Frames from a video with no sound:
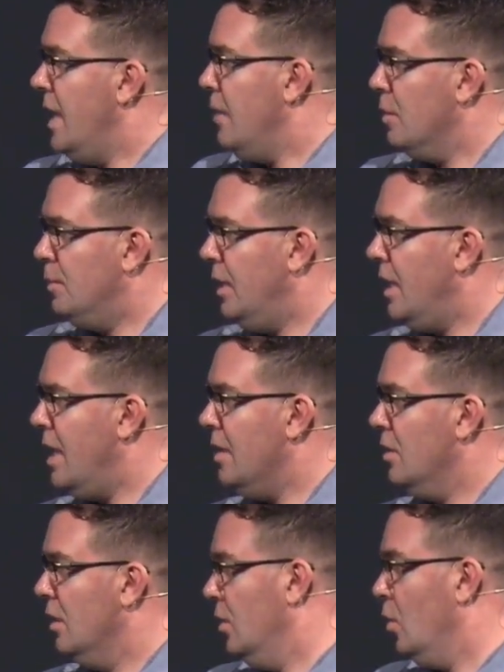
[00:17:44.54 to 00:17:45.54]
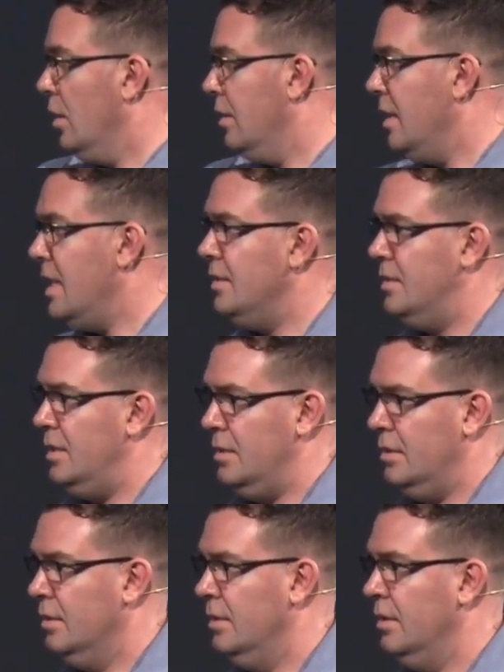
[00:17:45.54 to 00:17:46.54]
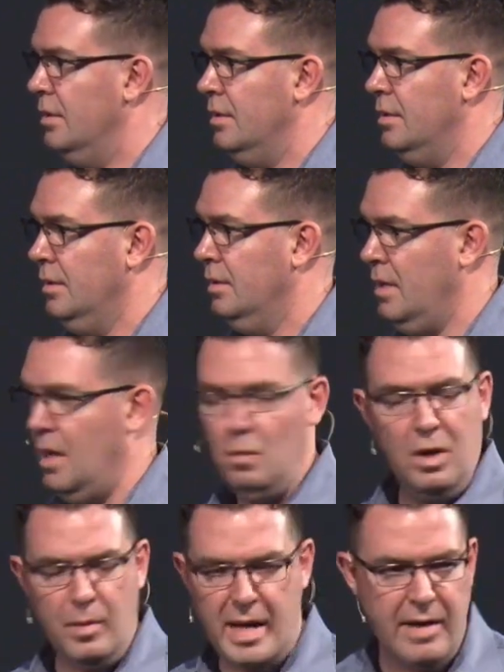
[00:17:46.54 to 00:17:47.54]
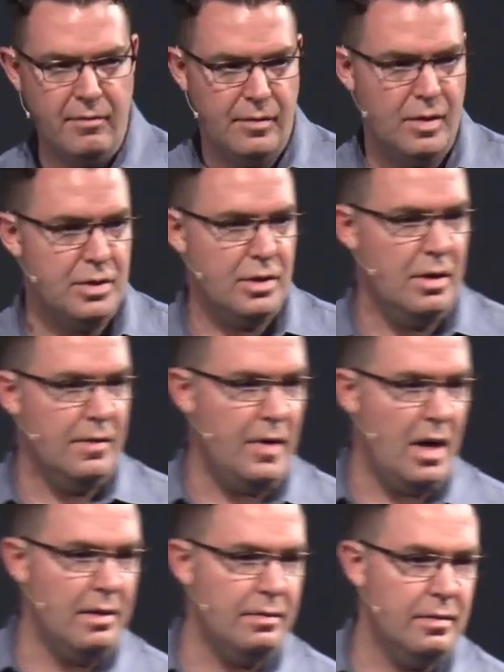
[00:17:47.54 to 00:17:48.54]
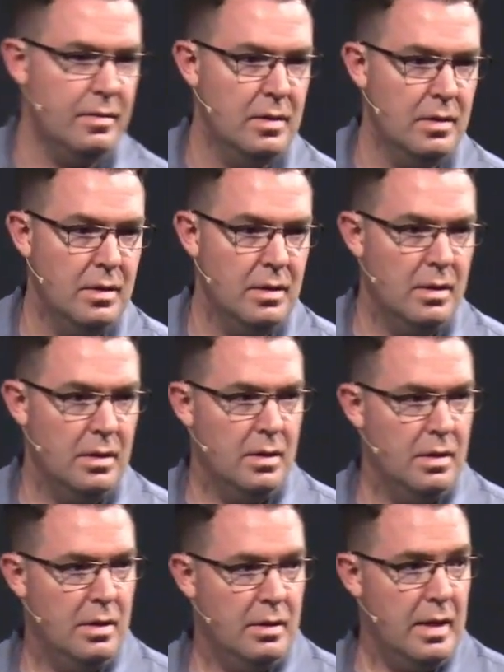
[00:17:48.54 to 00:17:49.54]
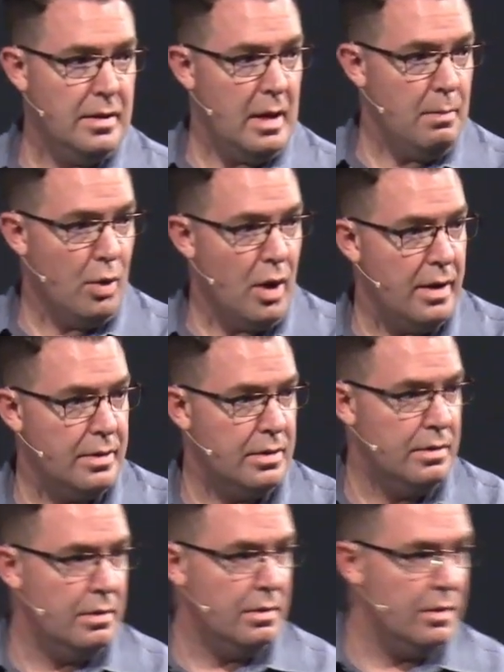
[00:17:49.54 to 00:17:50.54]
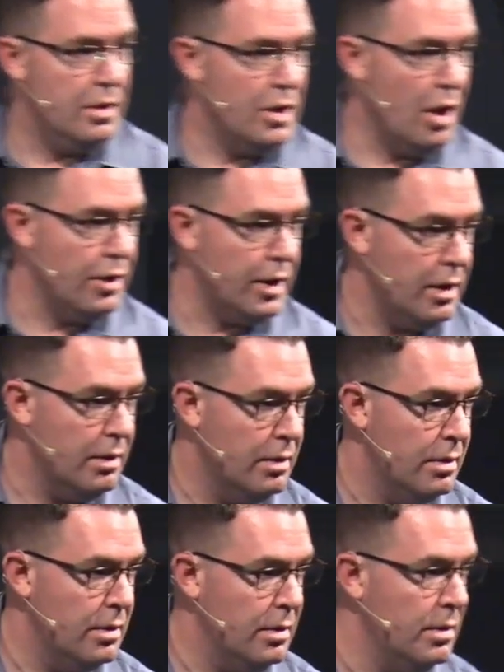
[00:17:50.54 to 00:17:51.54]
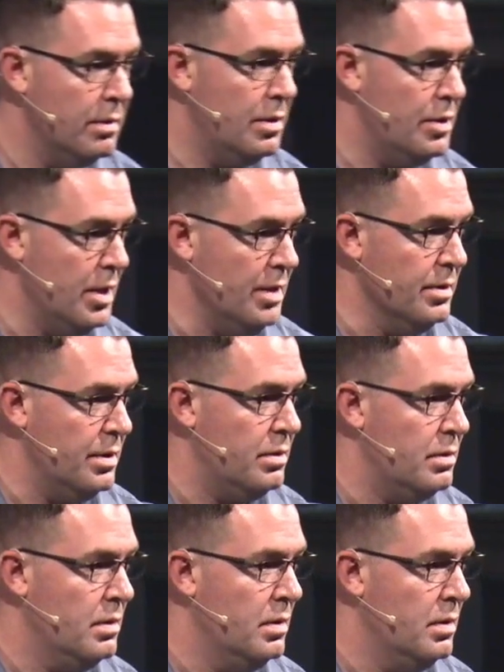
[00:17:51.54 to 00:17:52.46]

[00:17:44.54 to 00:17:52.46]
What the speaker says: They replied, the Lord needs it. And what do we have in verse 35? That they brought the donkey to Jesus.